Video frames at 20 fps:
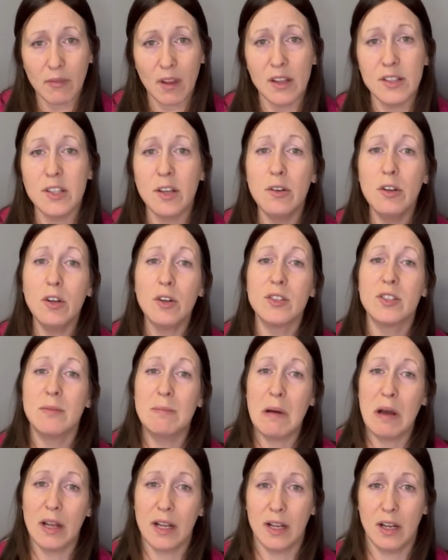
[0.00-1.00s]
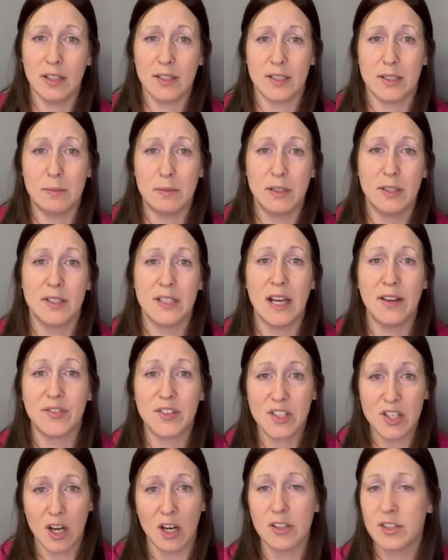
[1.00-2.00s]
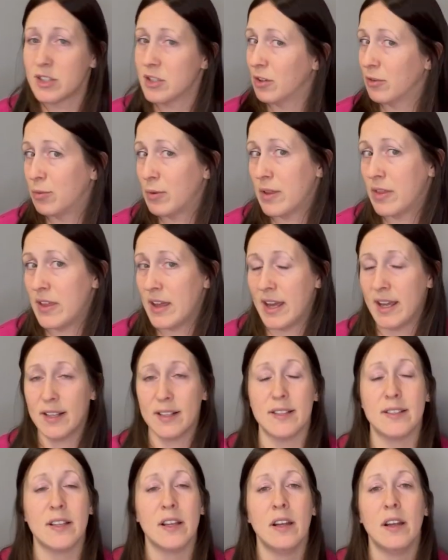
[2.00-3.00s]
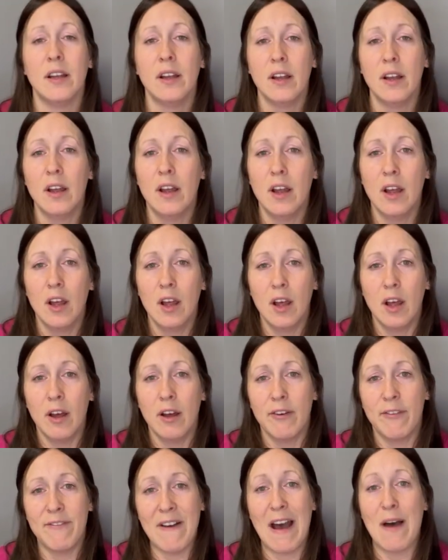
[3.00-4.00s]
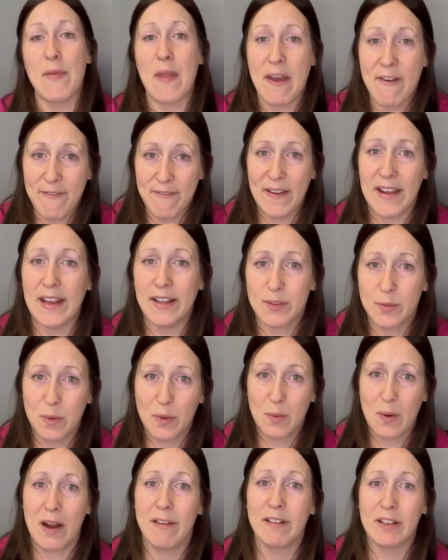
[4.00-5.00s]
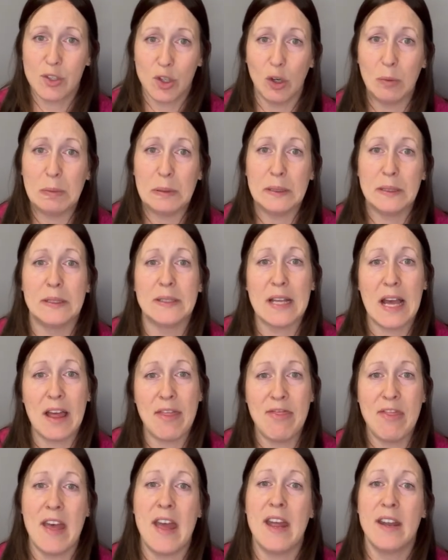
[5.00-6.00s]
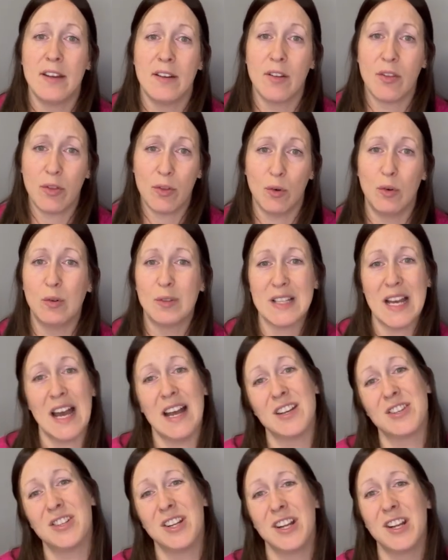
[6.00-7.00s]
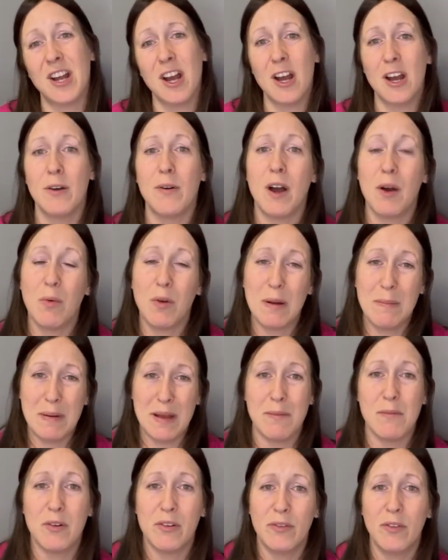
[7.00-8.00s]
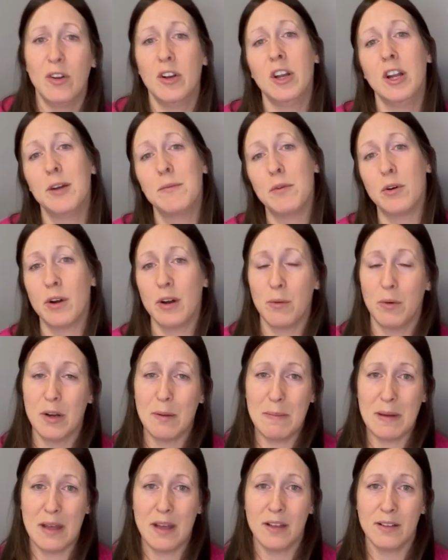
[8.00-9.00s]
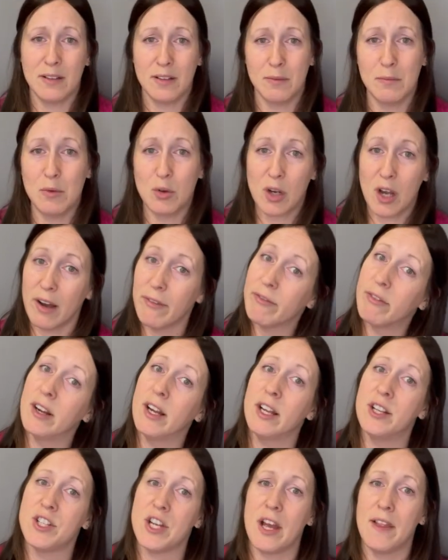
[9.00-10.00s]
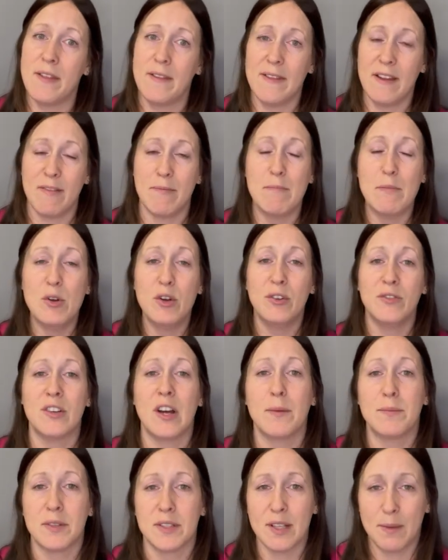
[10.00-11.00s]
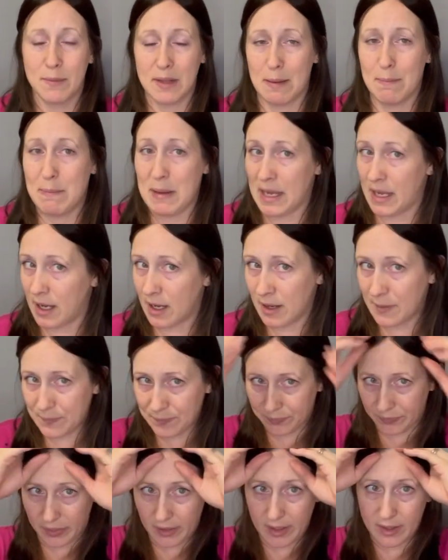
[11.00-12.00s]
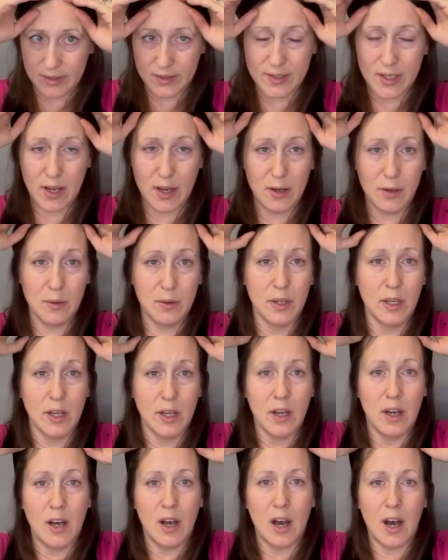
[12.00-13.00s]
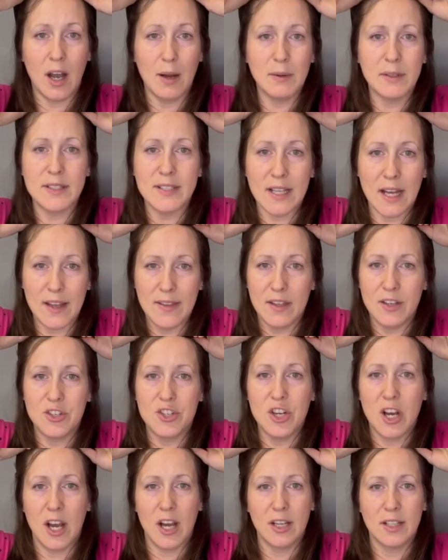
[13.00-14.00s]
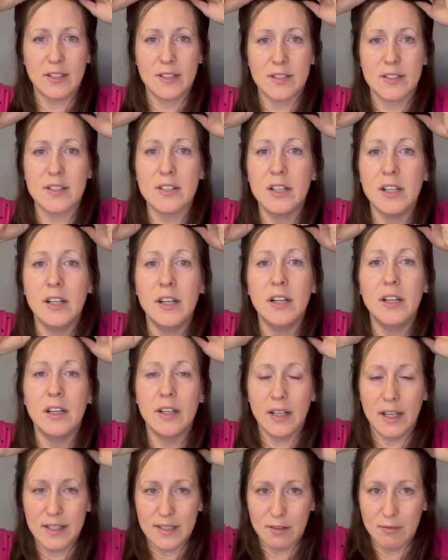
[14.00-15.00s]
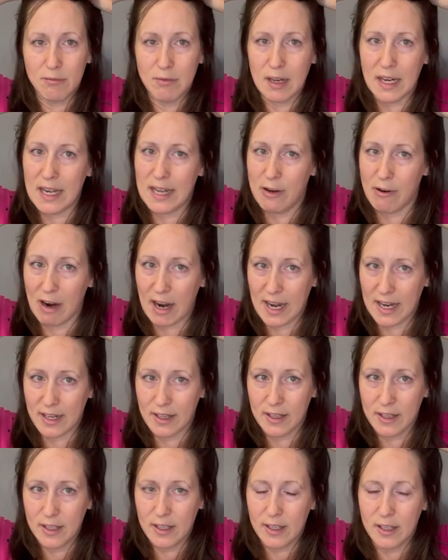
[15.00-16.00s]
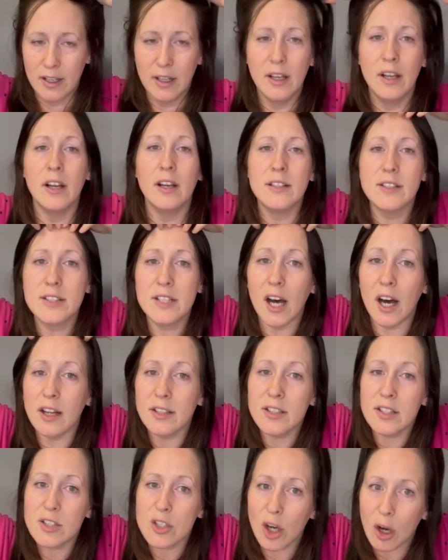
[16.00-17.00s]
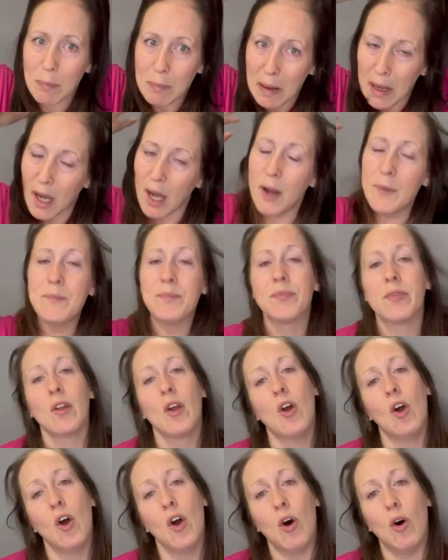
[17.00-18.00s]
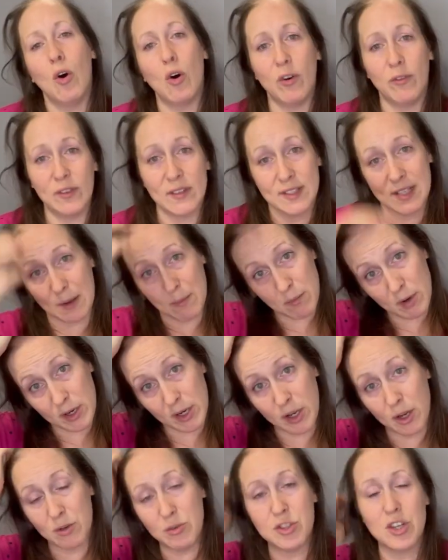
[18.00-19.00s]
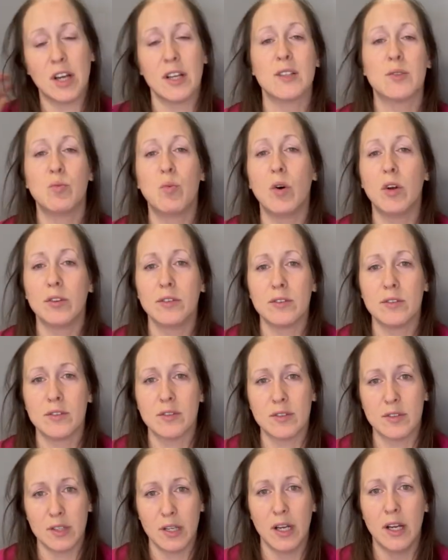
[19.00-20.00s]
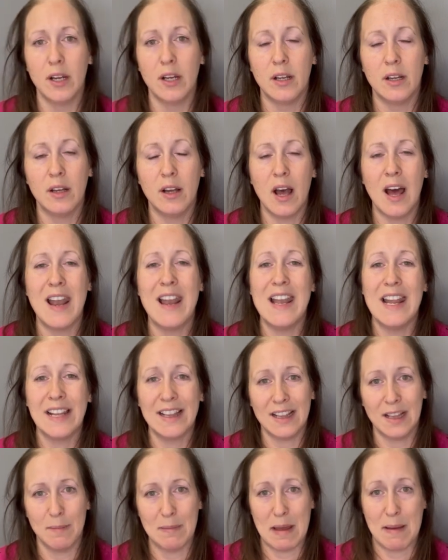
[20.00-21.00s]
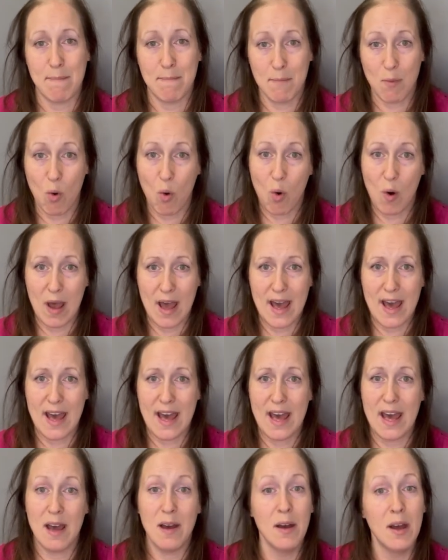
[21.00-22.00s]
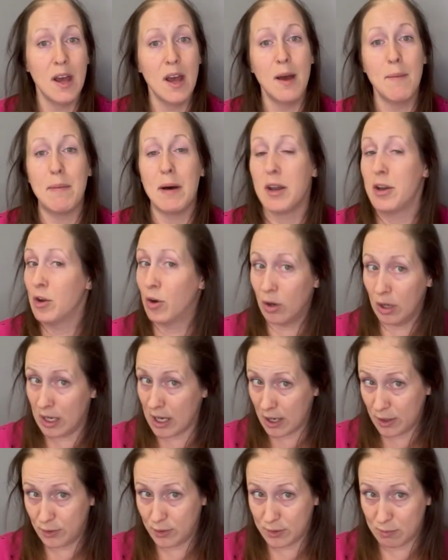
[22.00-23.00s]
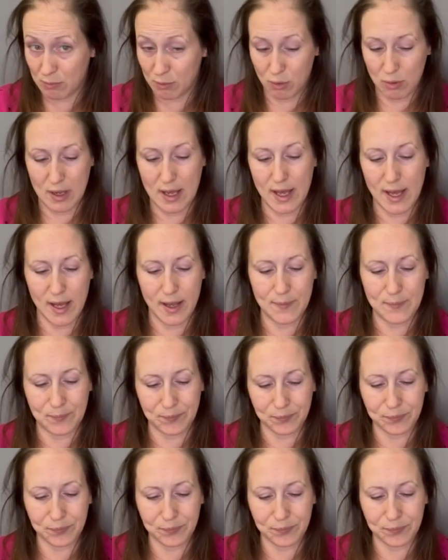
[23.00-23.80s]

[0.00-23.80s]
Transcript: So lots of my customers have started off with this, found their feet with wearing toppers, and then thought, actually no, I want a bit more volume, or I want a bit more coverage, and then they've moved up to something bigger. So I would say that Just is a really great starter topper, or for someone who just wants a little bit more hair but not loads more hair.